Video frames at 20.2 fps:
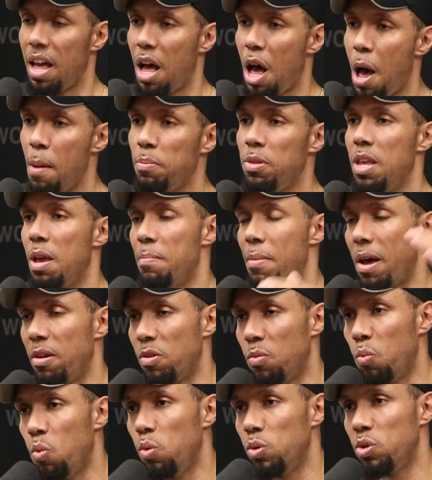Up the amount
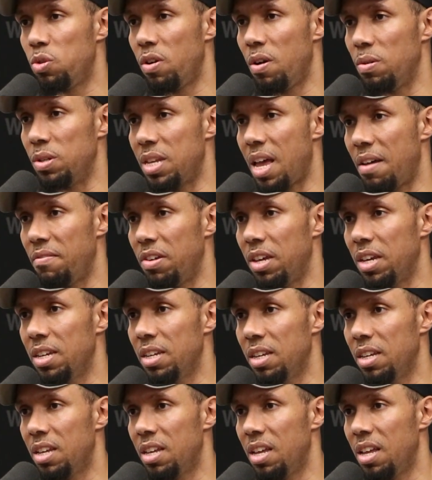of water I was having,
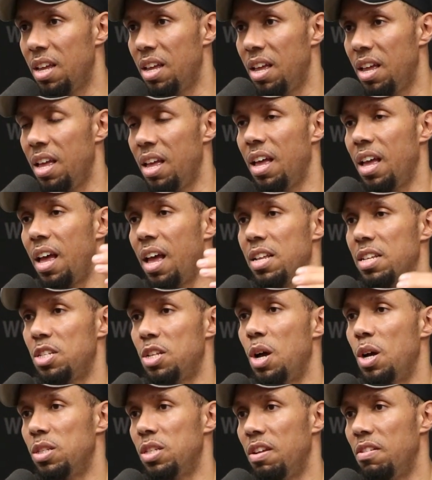and
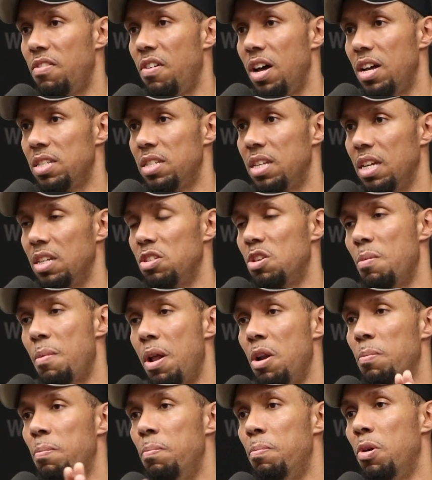started fasting. So
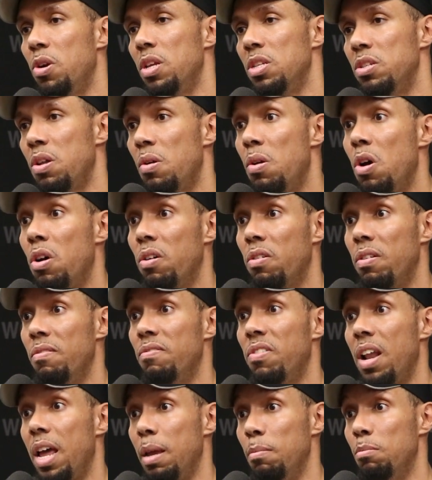my body's no longer
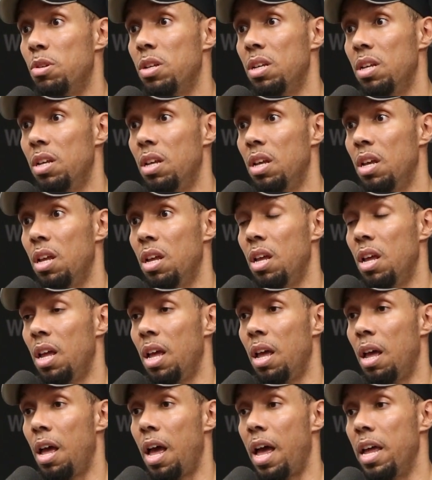inflamed
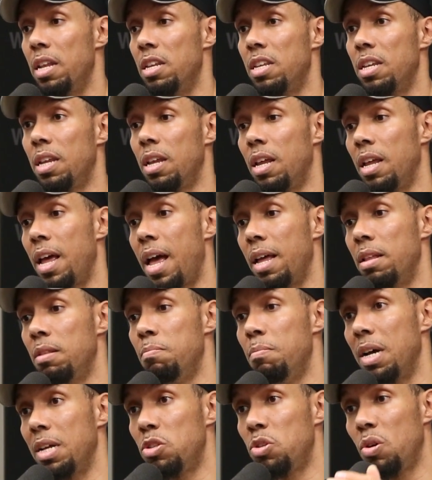and ha-
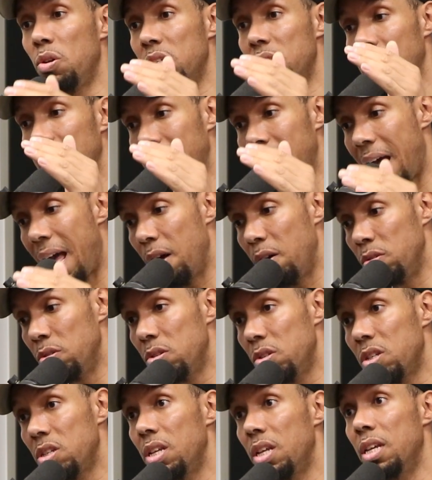my toxic
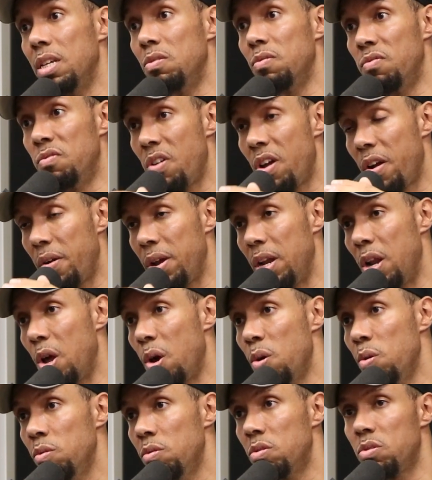count is very
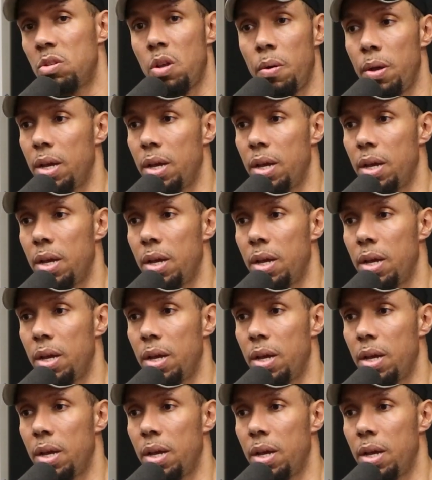low, so